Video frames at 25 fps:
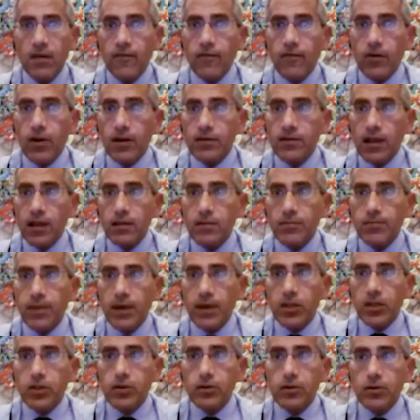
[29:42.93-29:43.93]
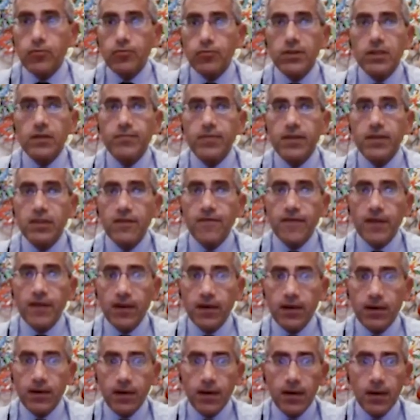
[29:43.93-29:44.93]
for adult patients with
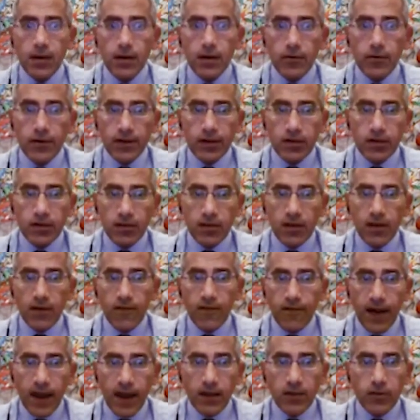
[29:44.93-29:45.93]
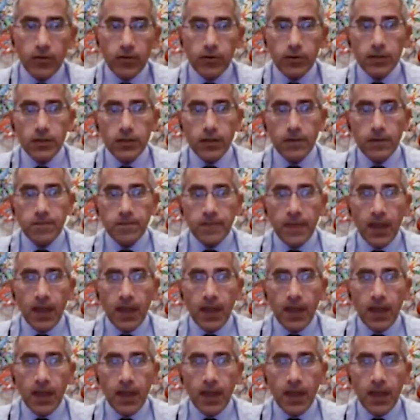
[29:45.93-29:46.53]
specific risk factors.